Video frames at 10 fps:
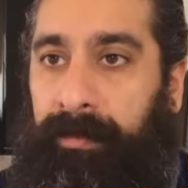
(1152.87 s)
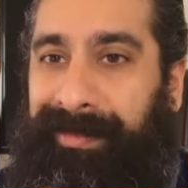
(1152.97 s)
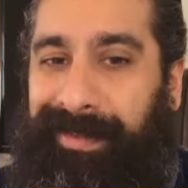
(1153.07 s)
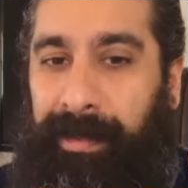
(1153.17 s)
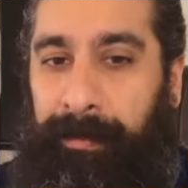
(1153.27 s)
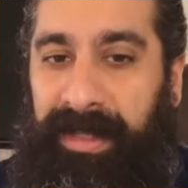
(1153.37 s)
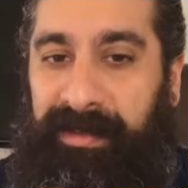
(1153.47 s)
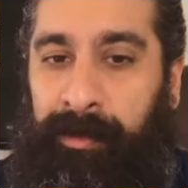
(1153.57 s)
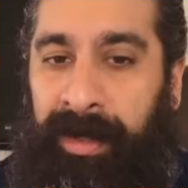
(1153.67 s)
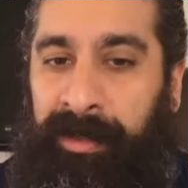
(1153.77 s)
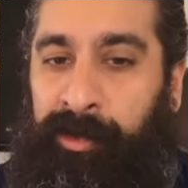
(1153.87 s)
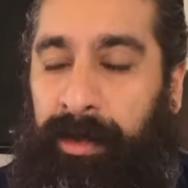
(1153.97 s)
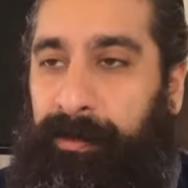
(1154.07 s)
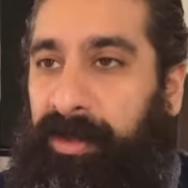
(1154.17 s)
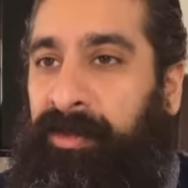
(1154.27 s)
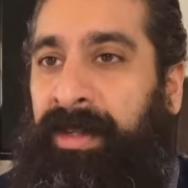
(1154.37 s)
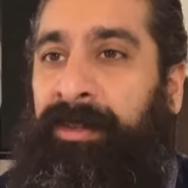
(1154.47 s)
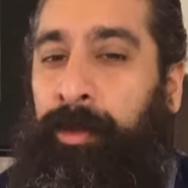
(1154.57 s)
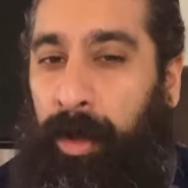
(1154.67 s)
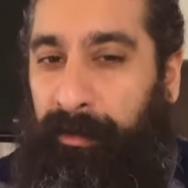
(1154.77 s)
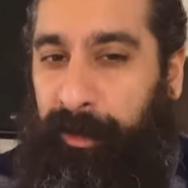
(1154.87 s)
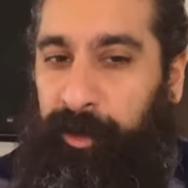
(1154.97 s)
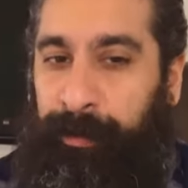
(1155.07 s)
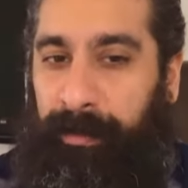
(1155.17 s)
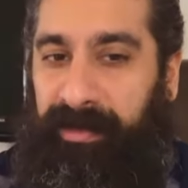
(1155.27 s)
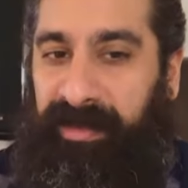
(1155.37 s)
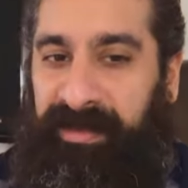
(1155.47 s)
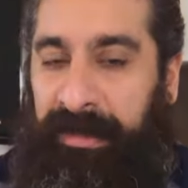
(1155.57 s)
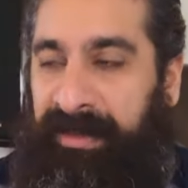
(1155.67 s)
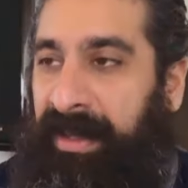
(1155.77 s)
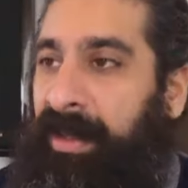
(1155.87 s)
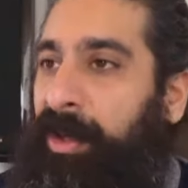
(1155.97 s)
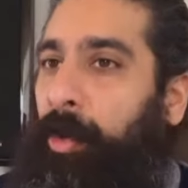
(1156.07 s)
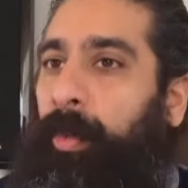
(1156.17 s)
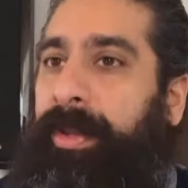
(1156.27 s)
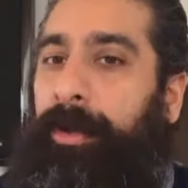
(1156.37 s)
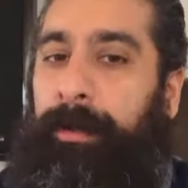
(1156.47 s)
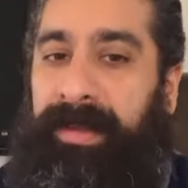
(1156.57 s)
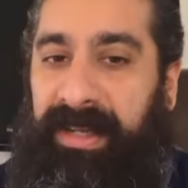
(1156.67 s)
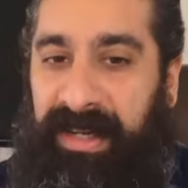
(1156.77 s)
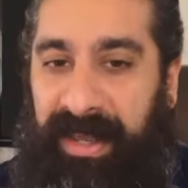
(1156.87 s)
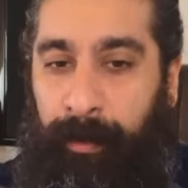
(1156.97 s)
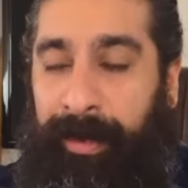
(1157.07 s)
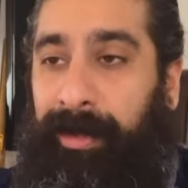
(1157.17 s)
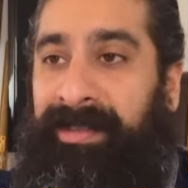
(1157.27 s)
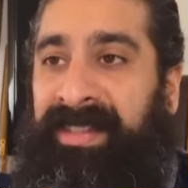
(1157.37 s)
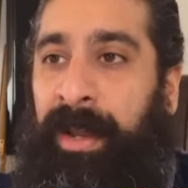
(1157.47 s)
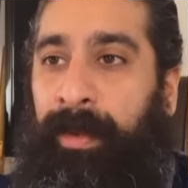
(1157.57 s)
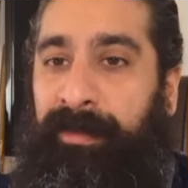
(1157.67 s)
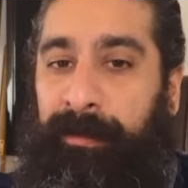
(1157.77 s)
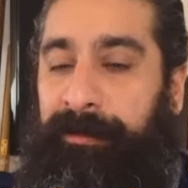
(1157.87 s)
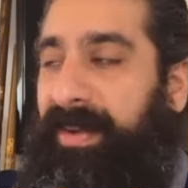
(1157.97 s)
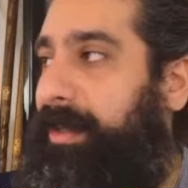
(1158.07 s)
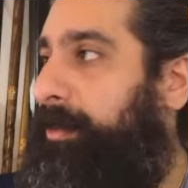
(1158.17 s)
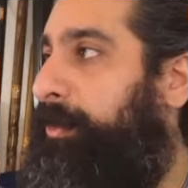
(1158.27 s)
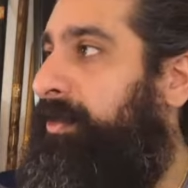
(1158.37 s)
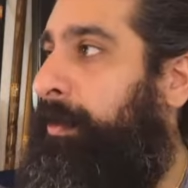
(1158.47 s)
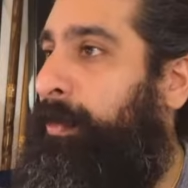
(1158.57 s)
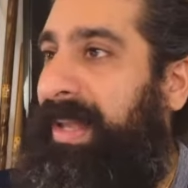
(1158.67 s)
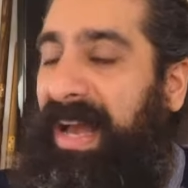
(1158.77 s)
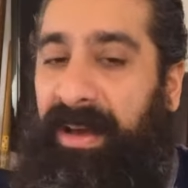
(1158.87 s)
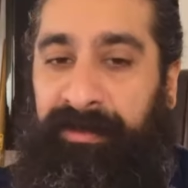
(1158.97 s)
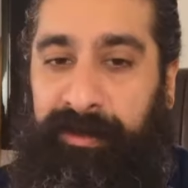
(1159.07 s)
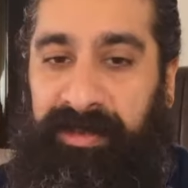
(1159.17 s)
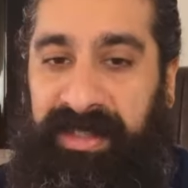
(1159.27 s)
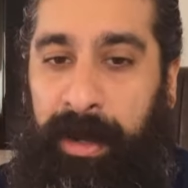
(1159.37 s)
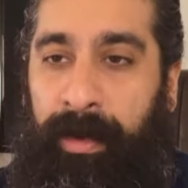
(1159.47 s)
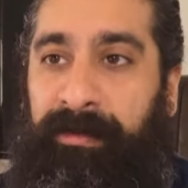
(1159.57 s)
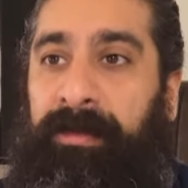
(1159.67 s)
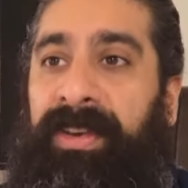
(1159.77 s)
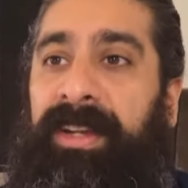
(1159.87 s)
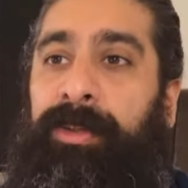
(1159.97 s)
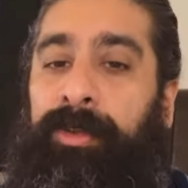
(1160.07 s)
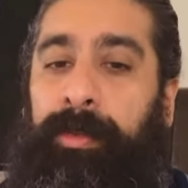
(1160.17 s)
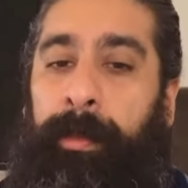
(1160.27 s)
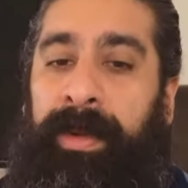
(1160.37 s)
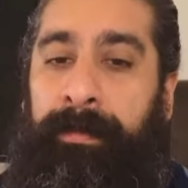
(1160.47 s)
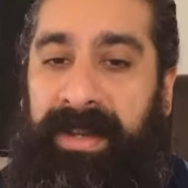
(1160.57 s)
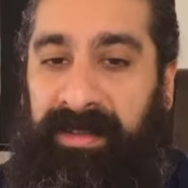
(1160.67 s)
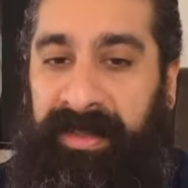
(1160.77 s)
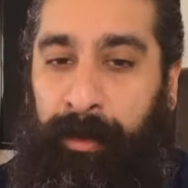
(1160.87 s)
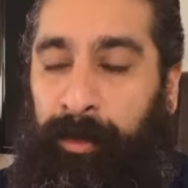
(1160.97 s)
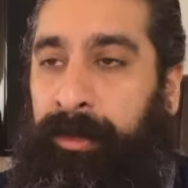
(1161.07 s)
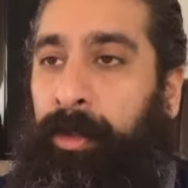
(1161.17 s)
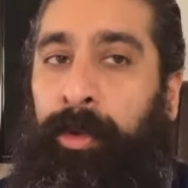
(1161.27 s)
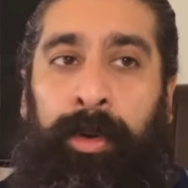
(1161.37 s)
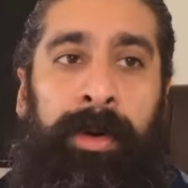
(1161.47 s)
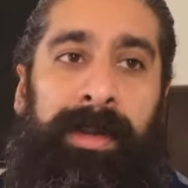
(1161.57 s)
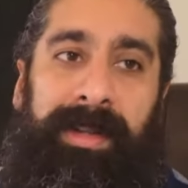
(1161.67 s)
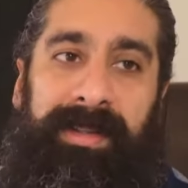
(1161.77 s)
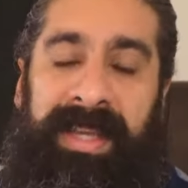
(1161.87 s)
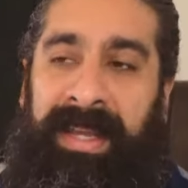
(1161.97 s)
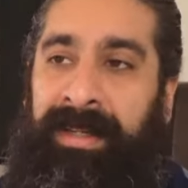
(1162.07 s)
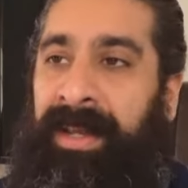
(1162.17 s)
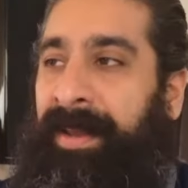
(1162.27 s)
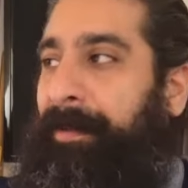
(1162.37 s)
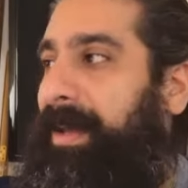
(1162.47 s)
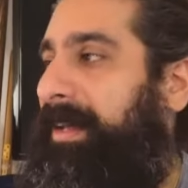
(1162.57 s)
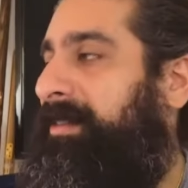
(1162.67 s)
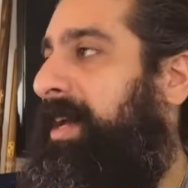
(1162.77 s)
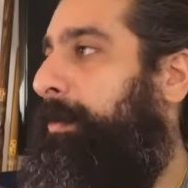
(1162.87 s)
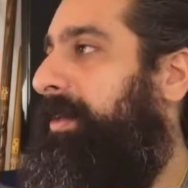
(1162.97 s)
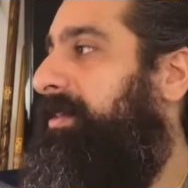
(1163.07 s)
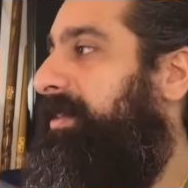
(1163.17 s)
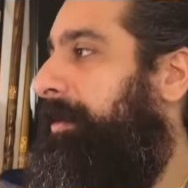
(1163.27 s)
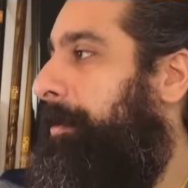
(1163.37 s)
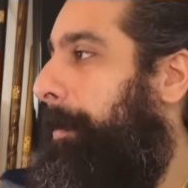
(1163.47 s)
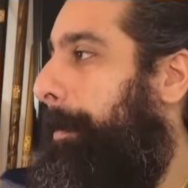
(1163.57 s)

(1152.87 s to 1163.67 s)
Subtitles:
Does it mean it's not in the scriptures? So there's a lot of conspiracies out there. We've got to be clear. We've got to stay away from fake news. And we have to stay away from fake news when we meditate on the law day and night, as David said.